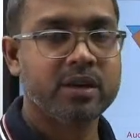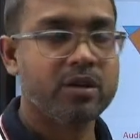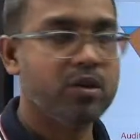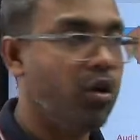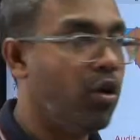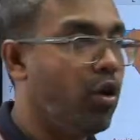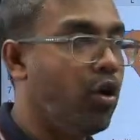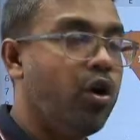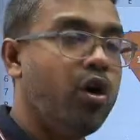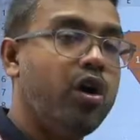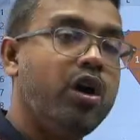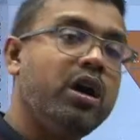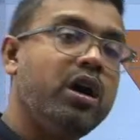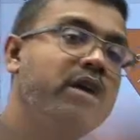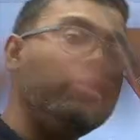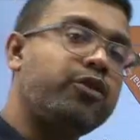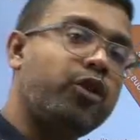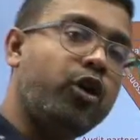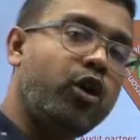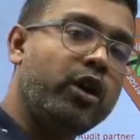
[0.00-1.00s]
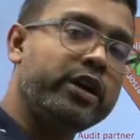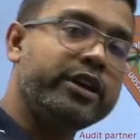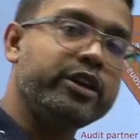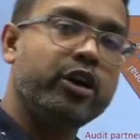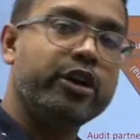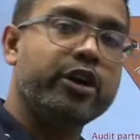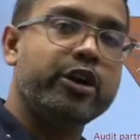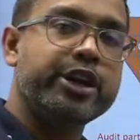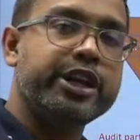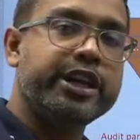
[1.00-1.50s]
All 40 odd
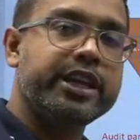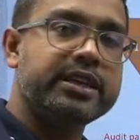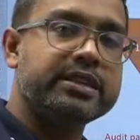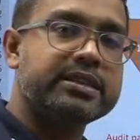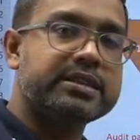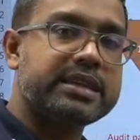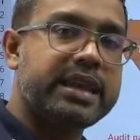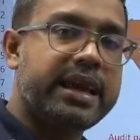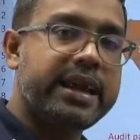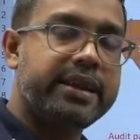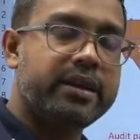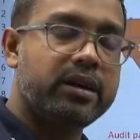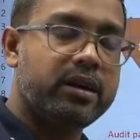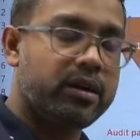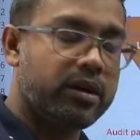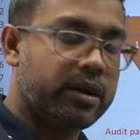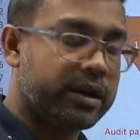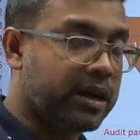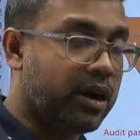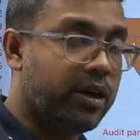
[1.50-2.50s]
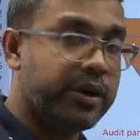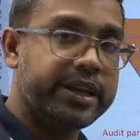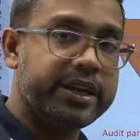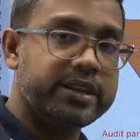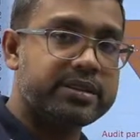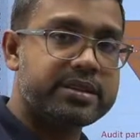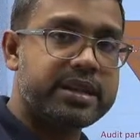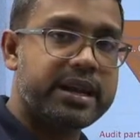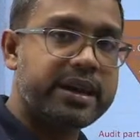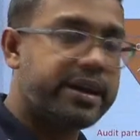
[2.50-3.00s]
accounting
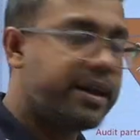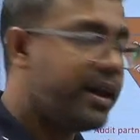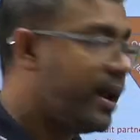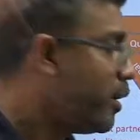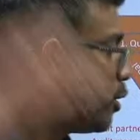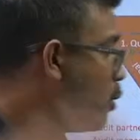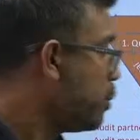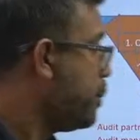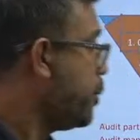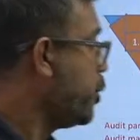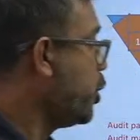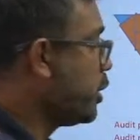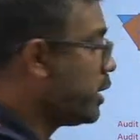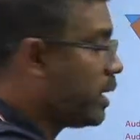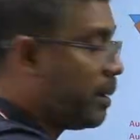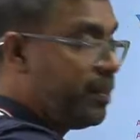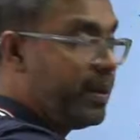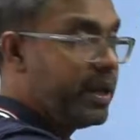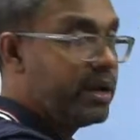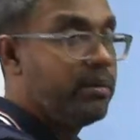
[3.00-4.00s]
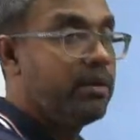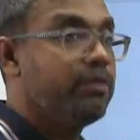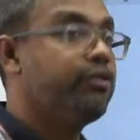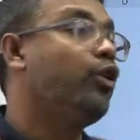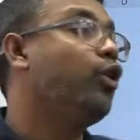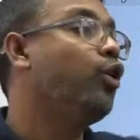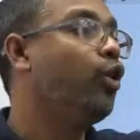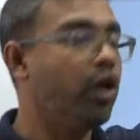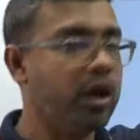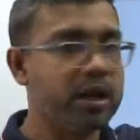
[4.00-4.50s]
standard are not applicable for
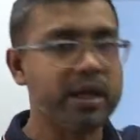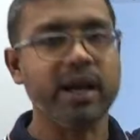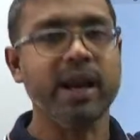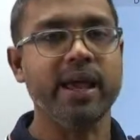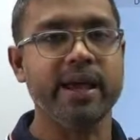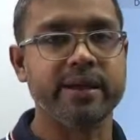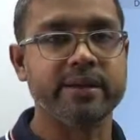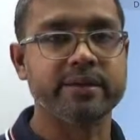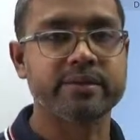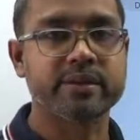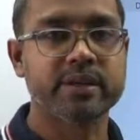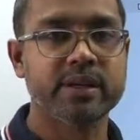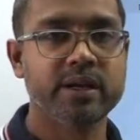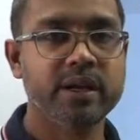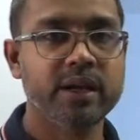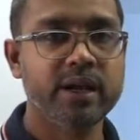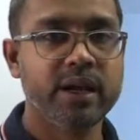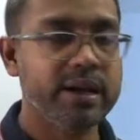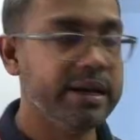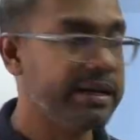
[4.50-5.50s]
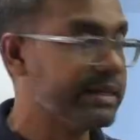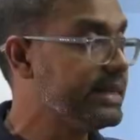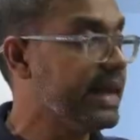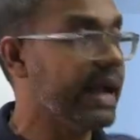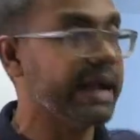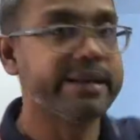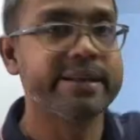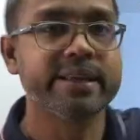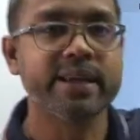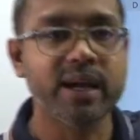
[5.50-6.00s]
all clients. Let's say
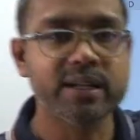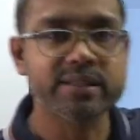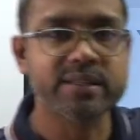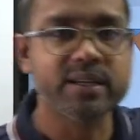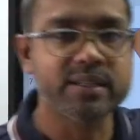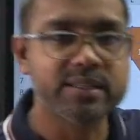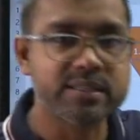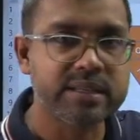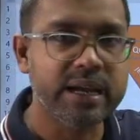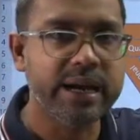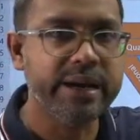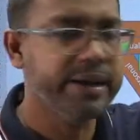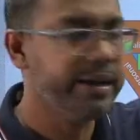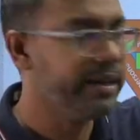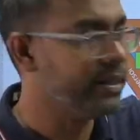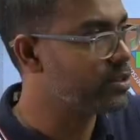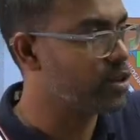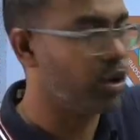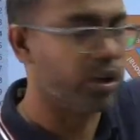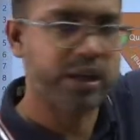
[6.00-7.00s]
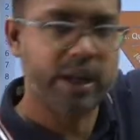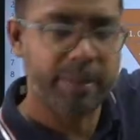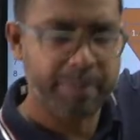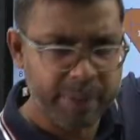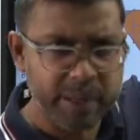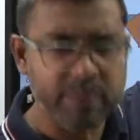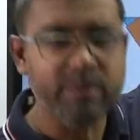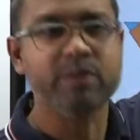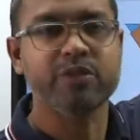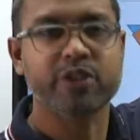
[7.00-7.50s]
agricultural standard is not
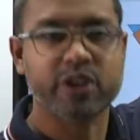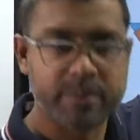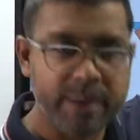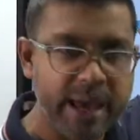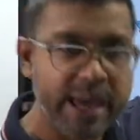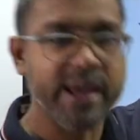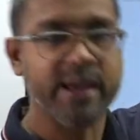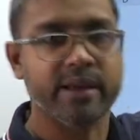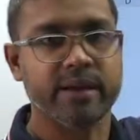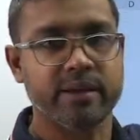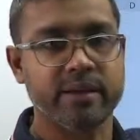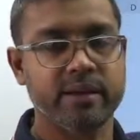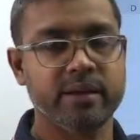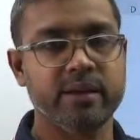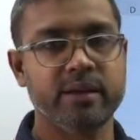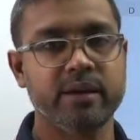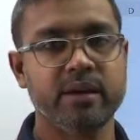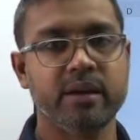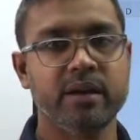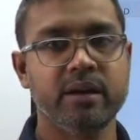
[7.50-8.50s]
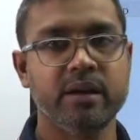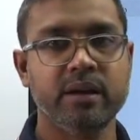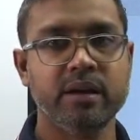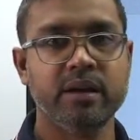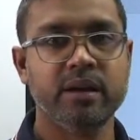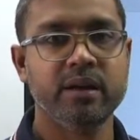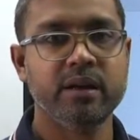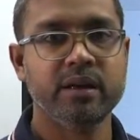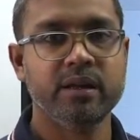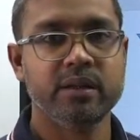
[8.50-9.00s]
applicable for a bank.
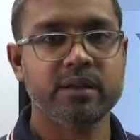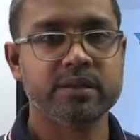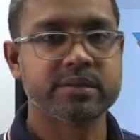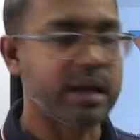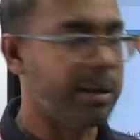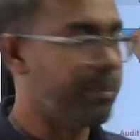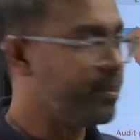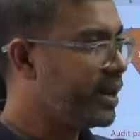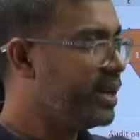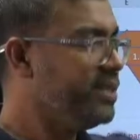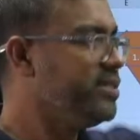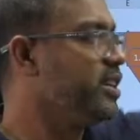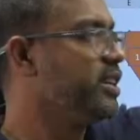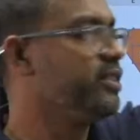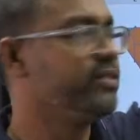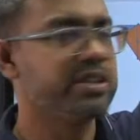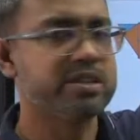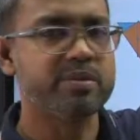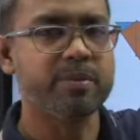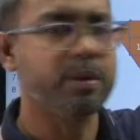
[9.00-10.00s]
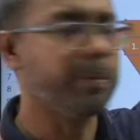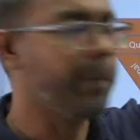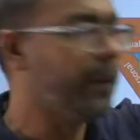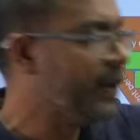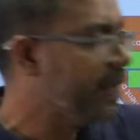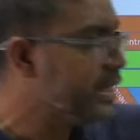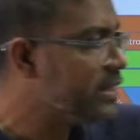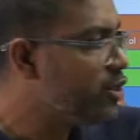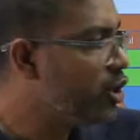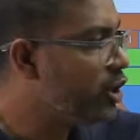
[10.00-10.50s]
Sometimes investment property
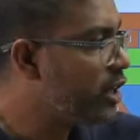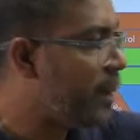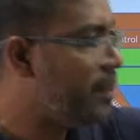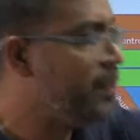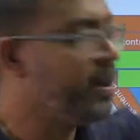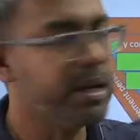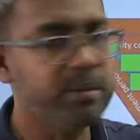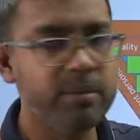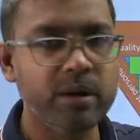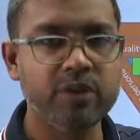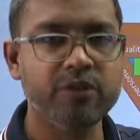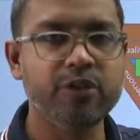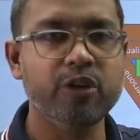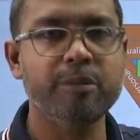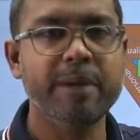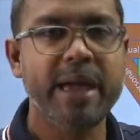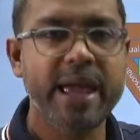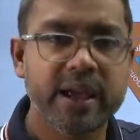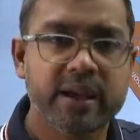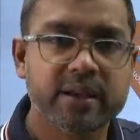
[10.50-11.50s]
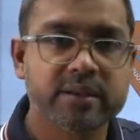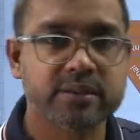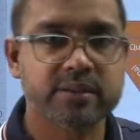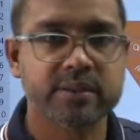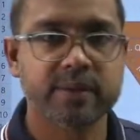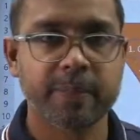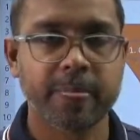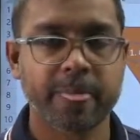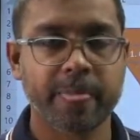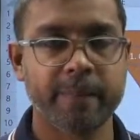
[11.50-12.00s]
is not applicable for banks.
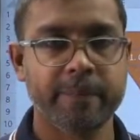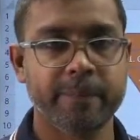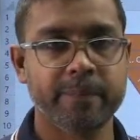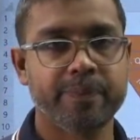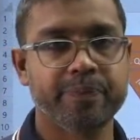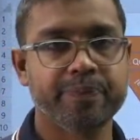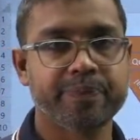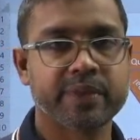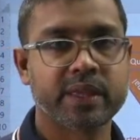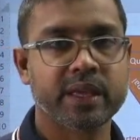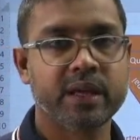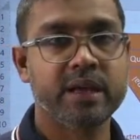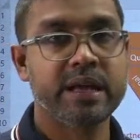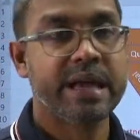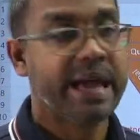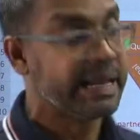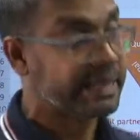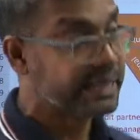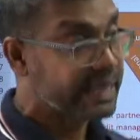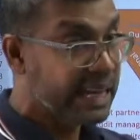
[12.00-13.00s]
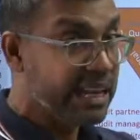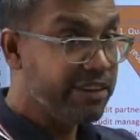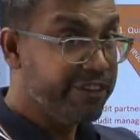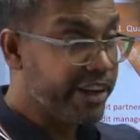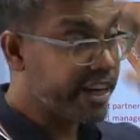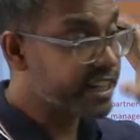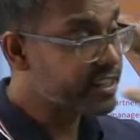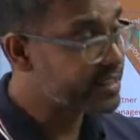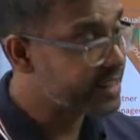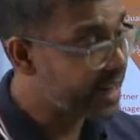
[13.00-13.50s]

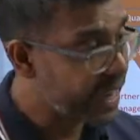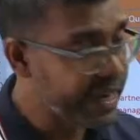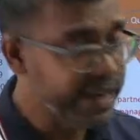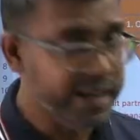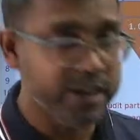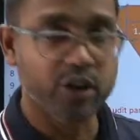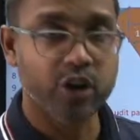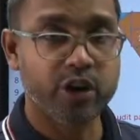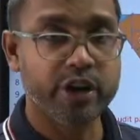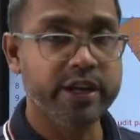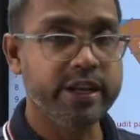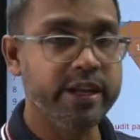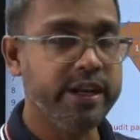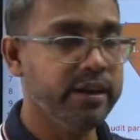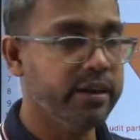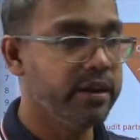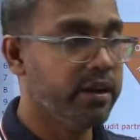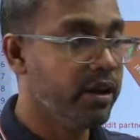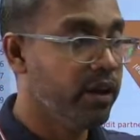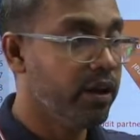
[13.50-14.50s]
SLFRS 9 auditing